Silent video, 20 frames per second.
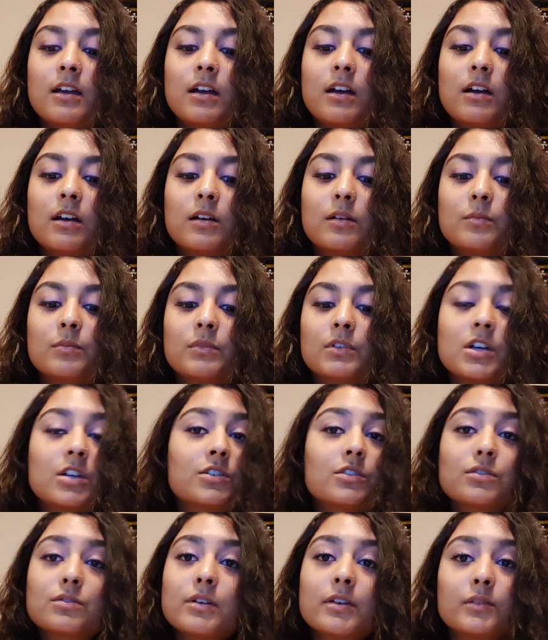not
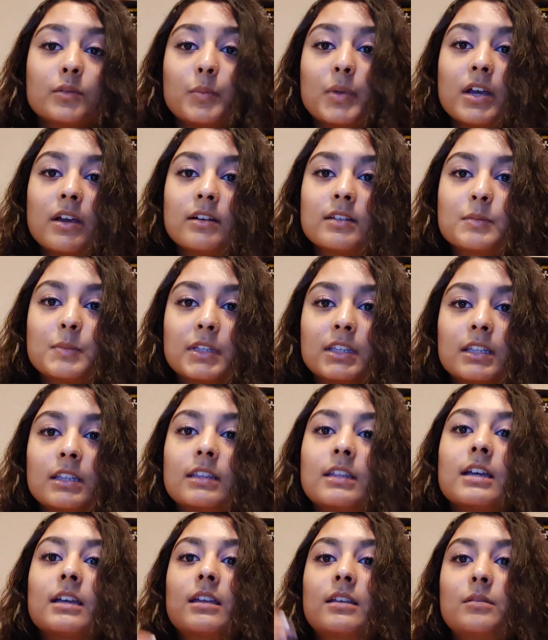just around their parents, but then
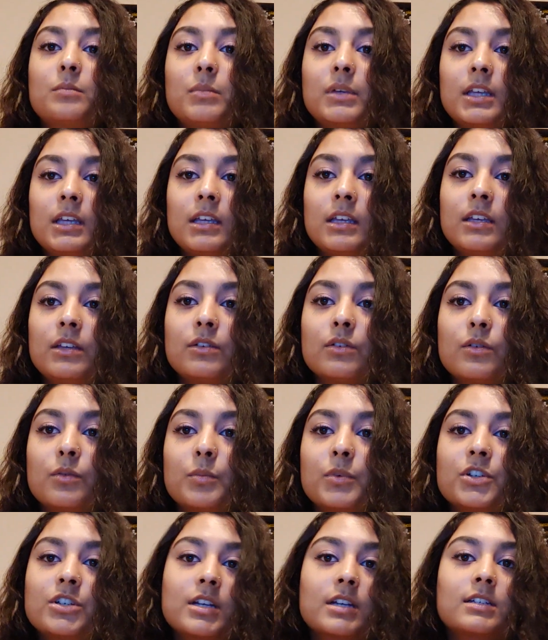that can be,
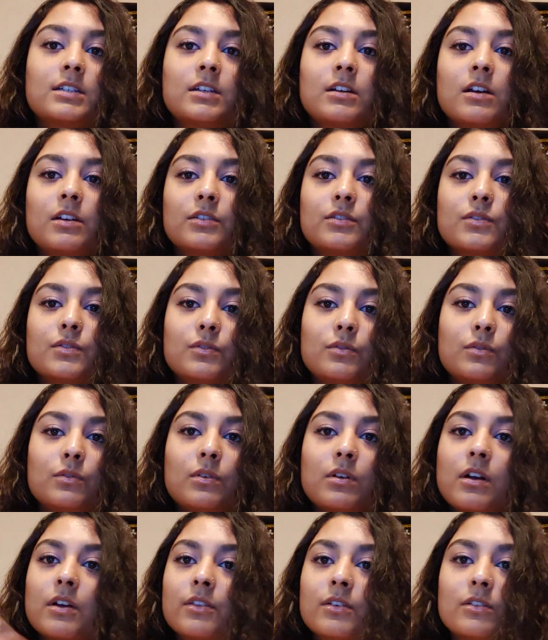projected onto
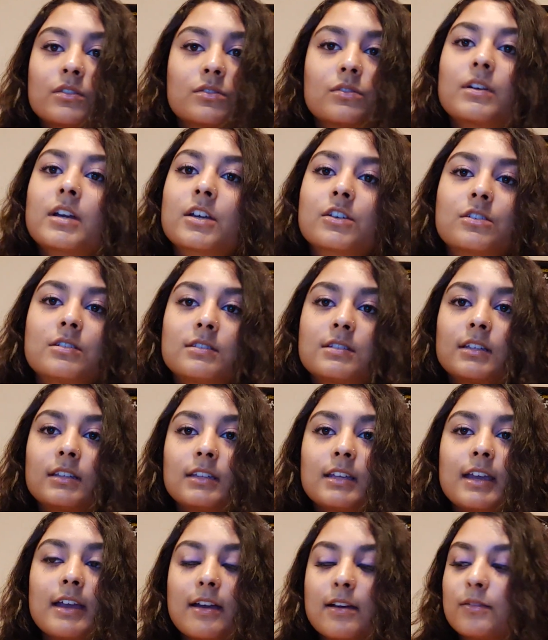other interactions that
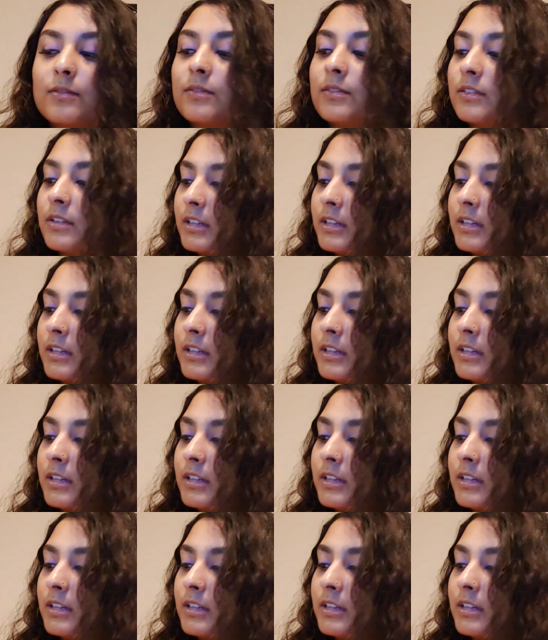they have.